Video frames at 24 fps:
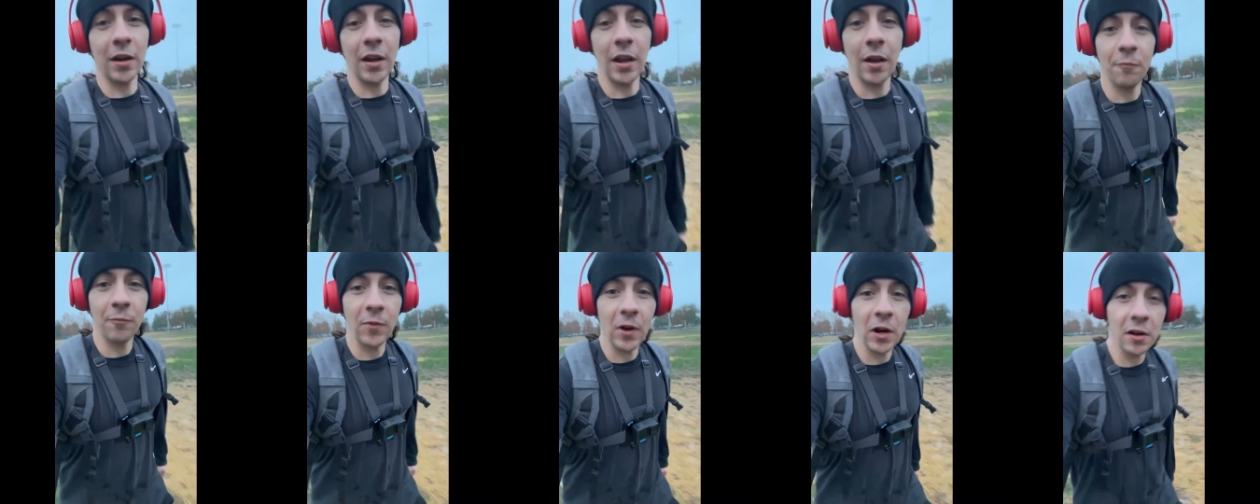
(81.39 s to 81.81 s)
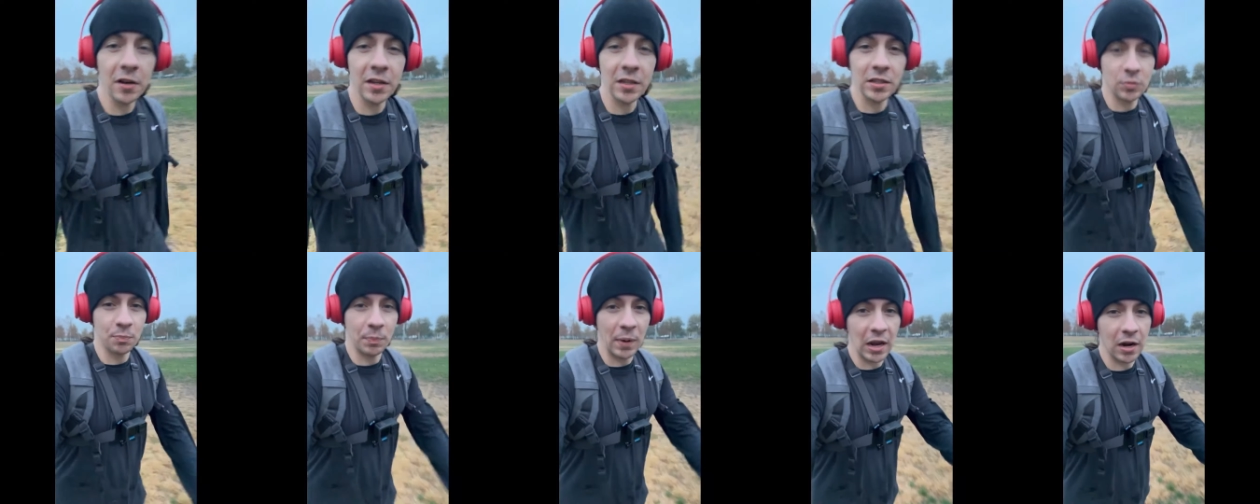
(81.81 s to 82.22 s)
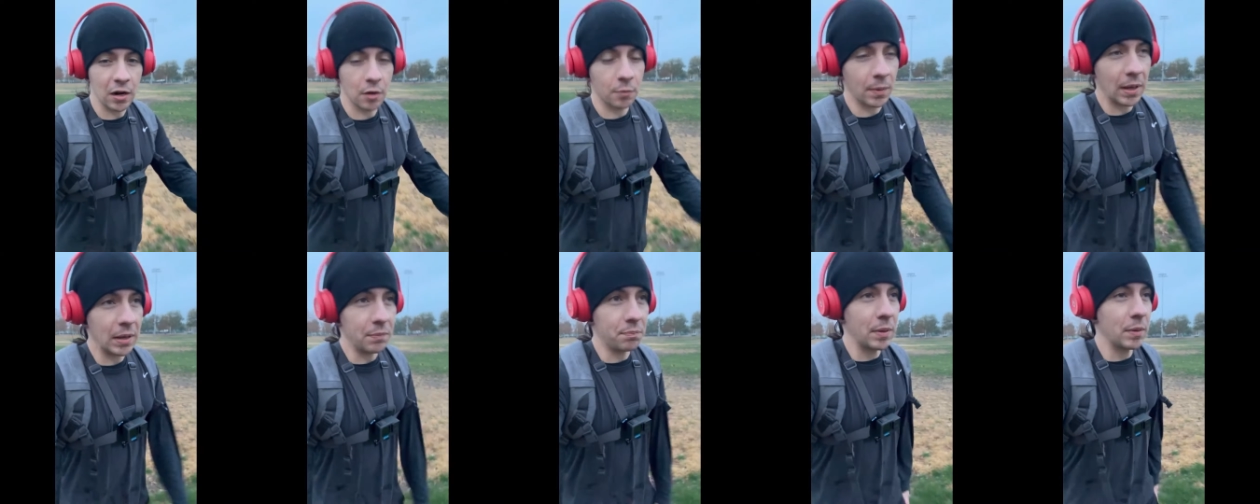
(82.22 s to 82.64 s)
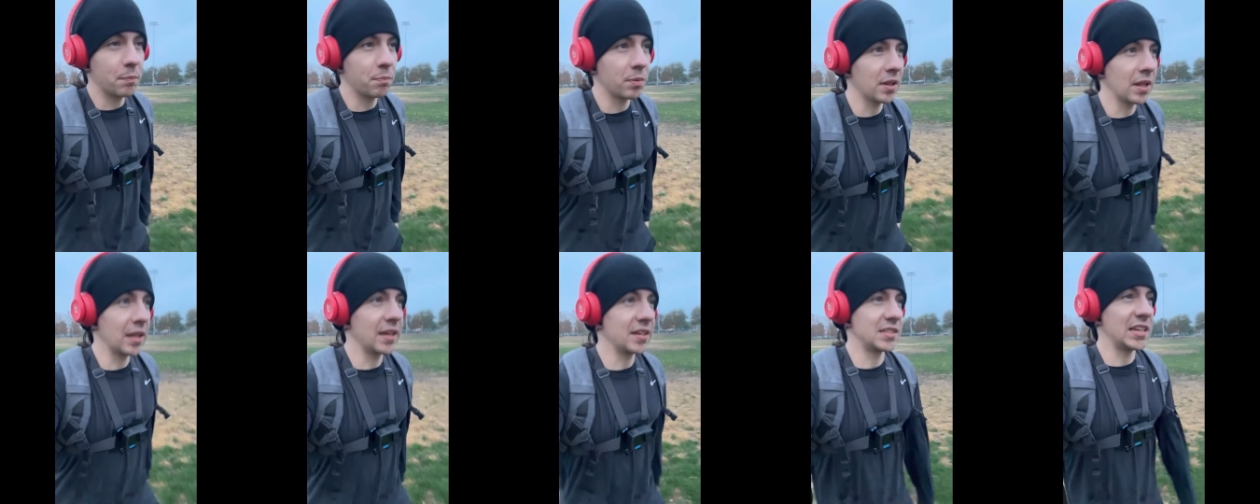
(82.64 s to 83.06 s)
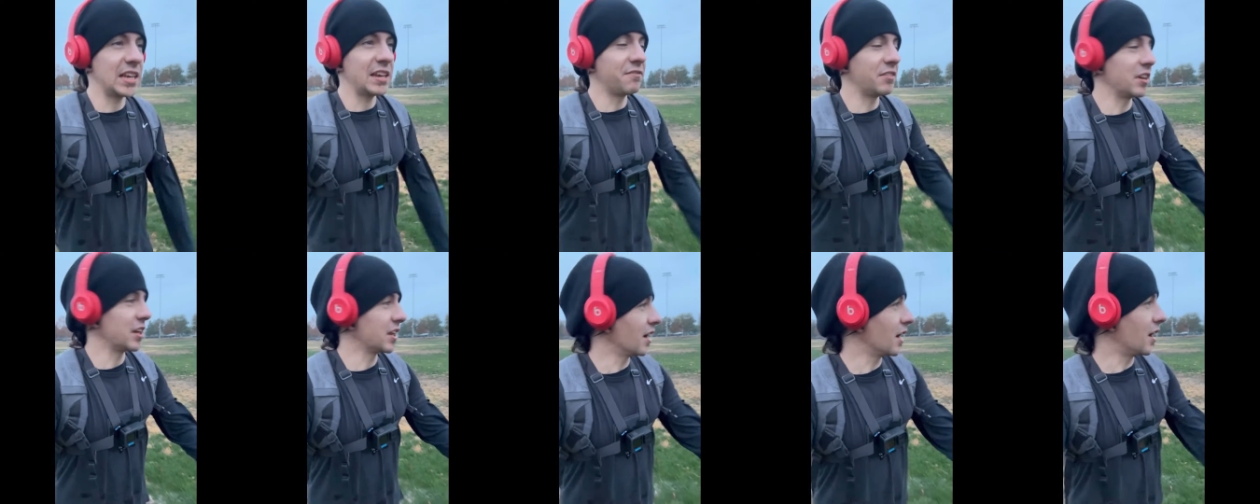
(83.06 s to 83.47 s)
I'm very inspired by people like
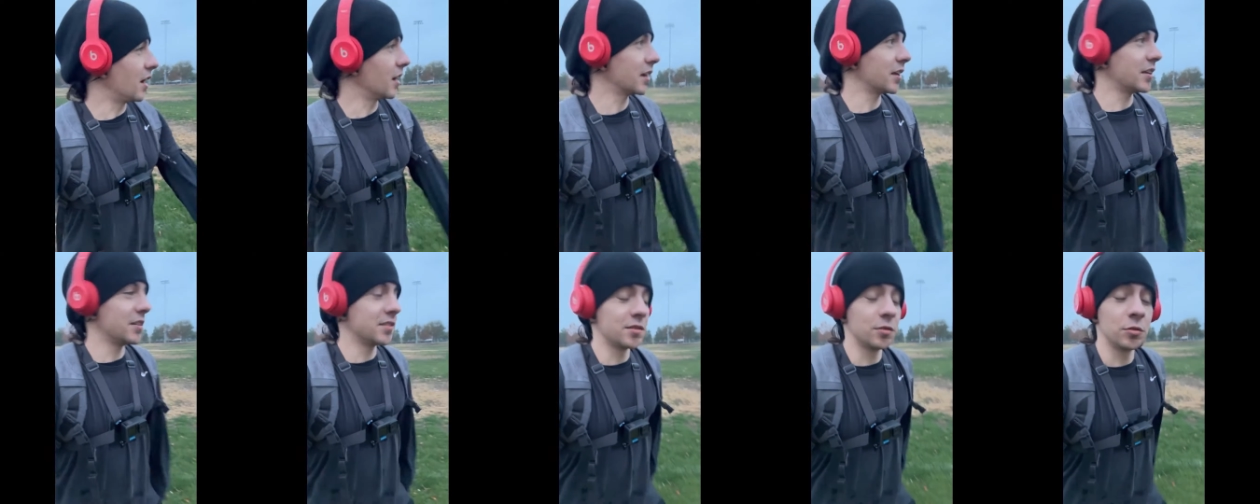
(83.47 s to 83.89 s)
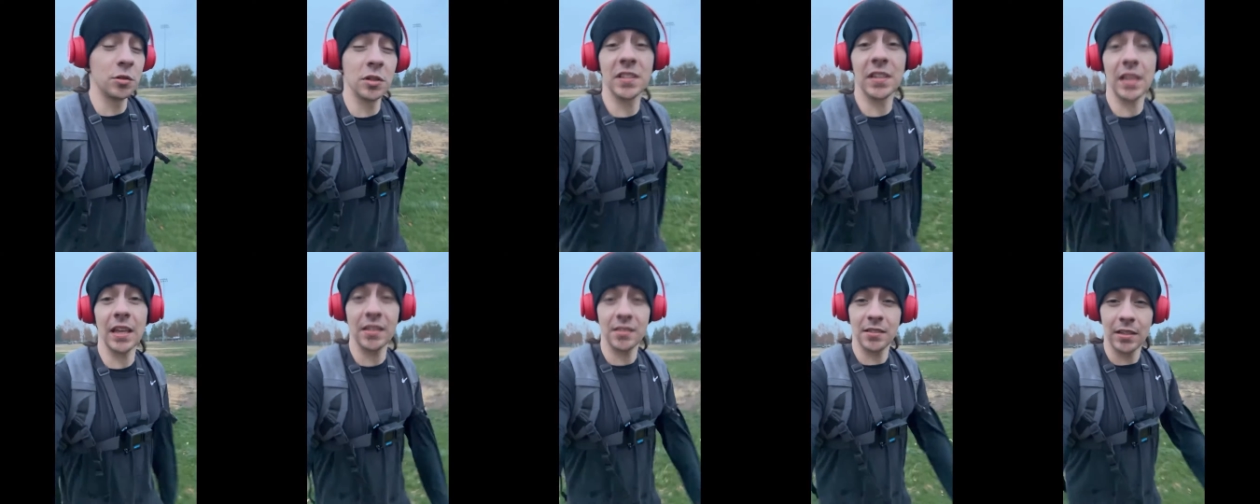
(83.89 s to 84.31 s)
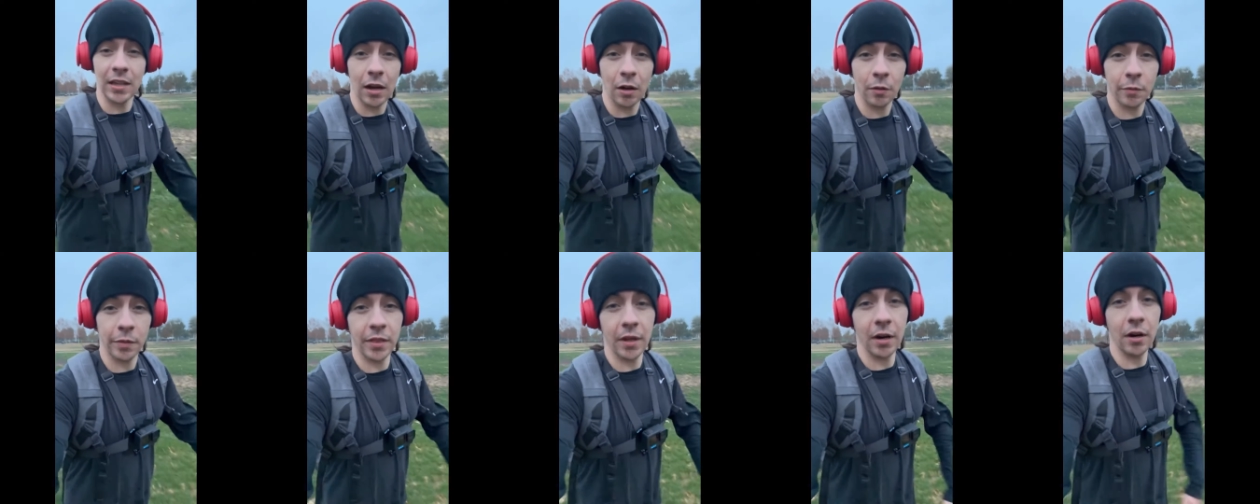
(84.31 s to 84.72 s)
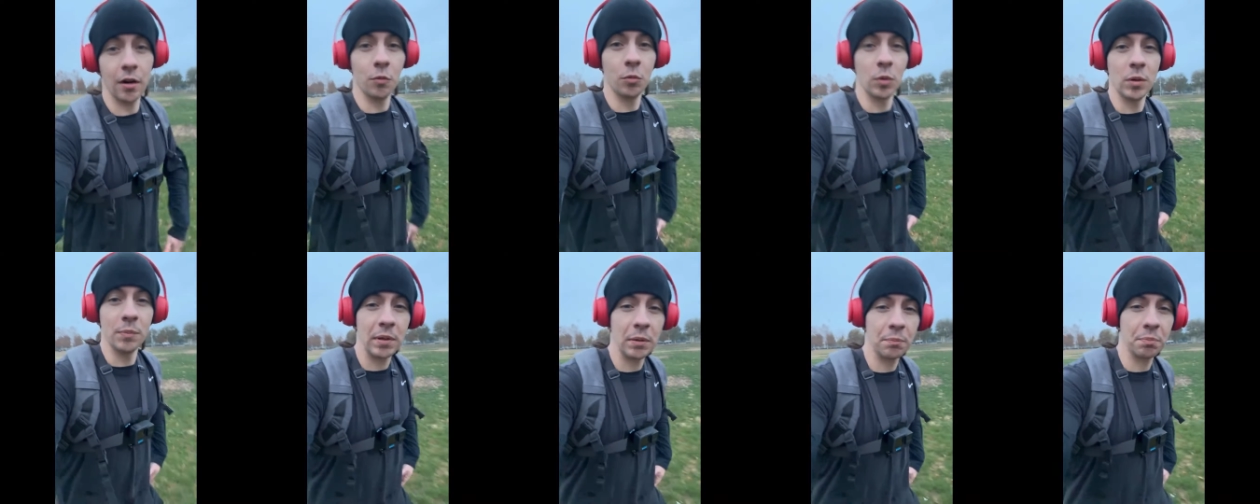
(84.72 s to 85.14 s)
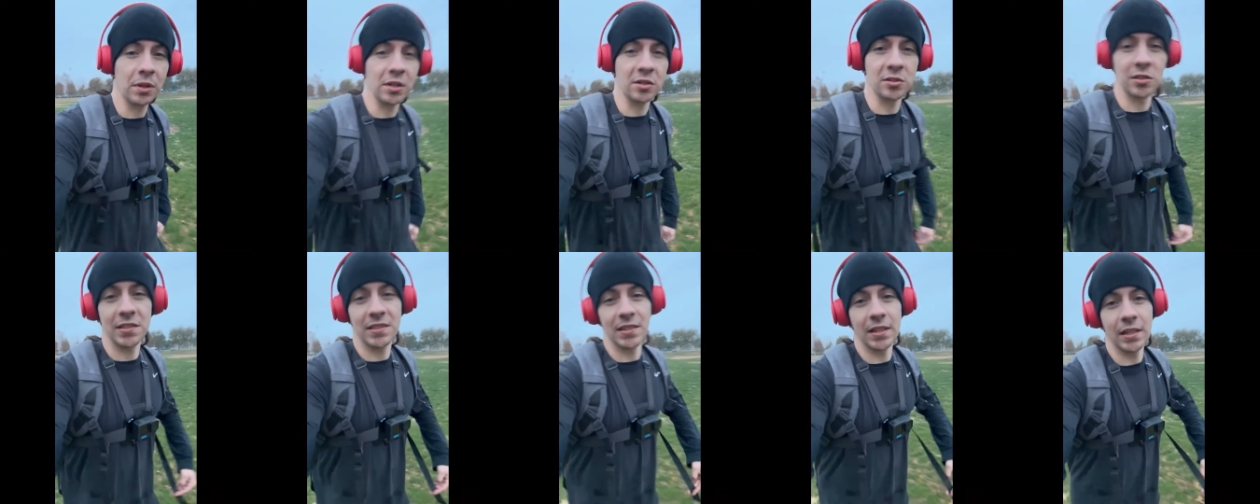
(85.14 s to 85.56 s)
David Goggins who just gets out there when people are
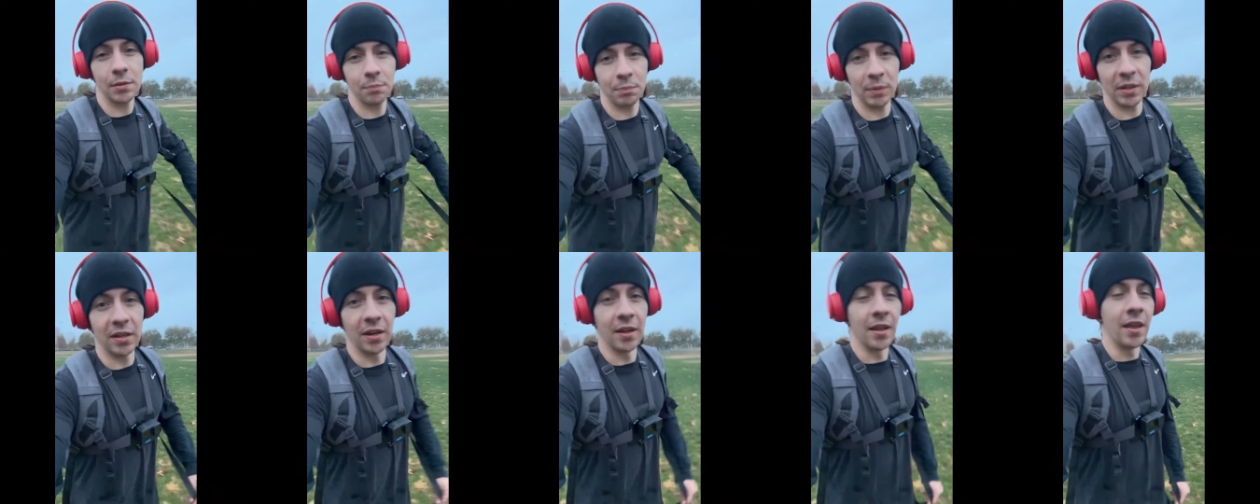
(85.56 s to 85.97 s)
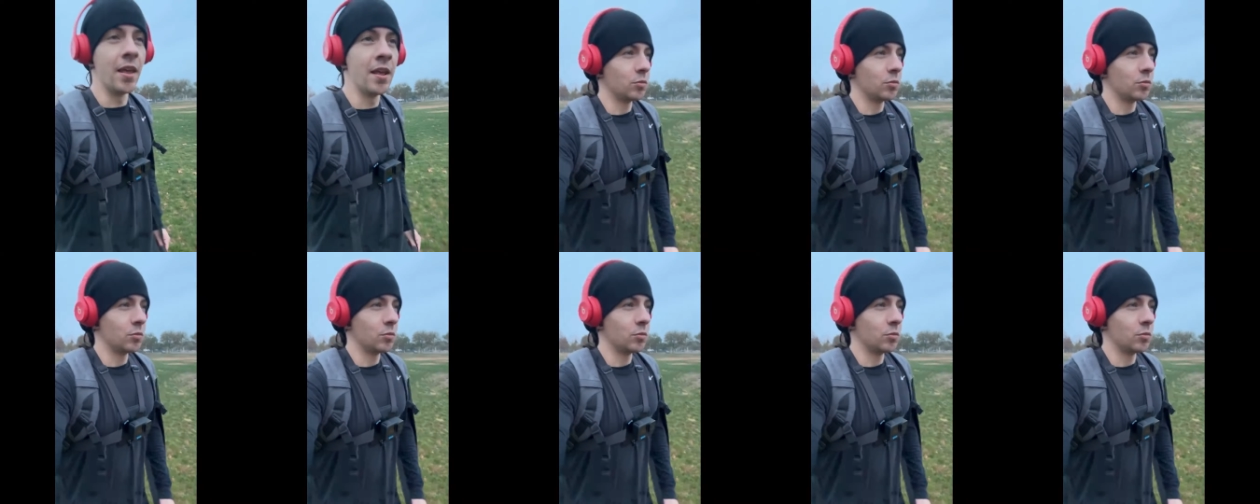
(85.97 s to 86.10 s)
sleeping.